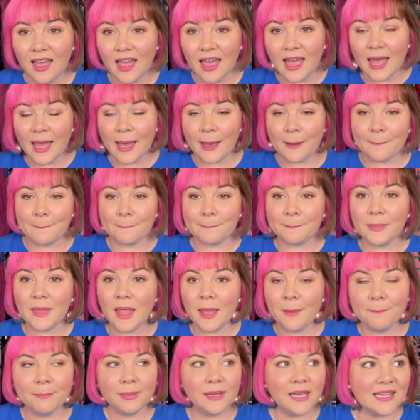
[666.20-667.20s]
um,
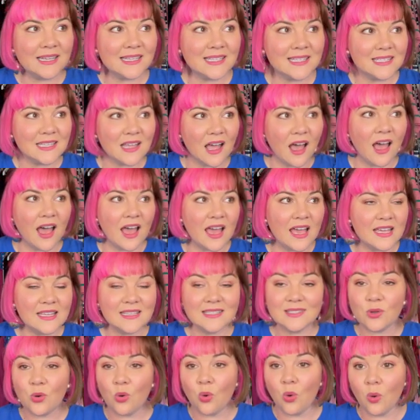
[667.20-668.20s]
plus
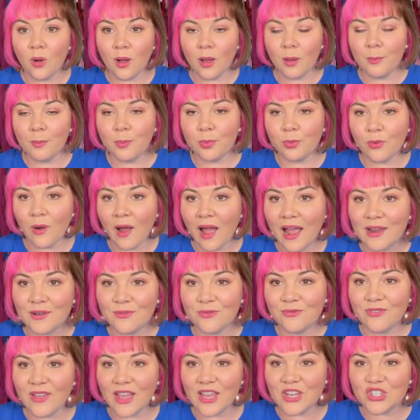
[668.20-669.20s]
size or bright
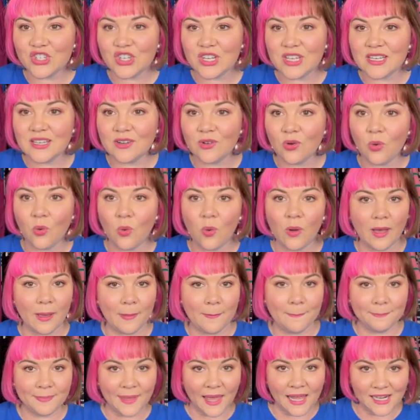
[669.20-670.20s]
fashion or
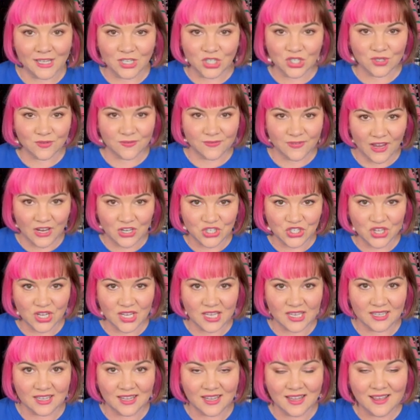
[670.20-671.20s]
embellished
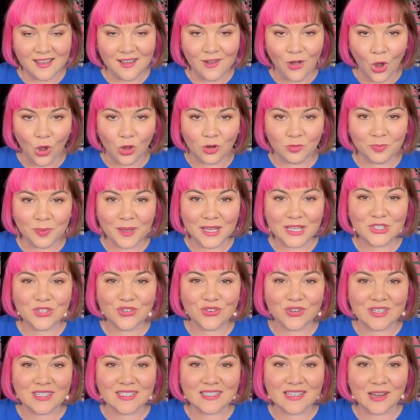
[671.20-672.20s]
fashion on
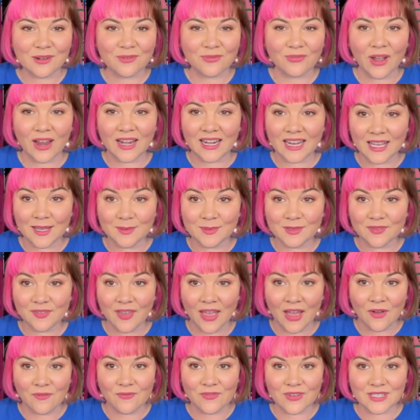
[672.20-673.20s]
Pinterest and find heaps of
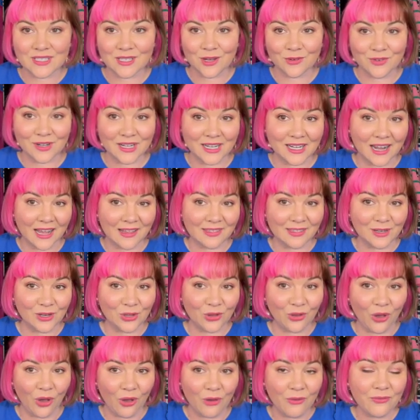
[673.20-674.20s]
outfits I really like the
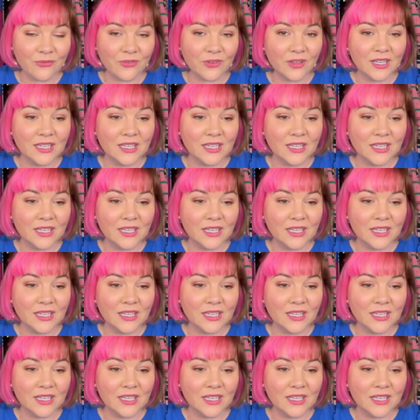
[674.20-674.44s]
look of.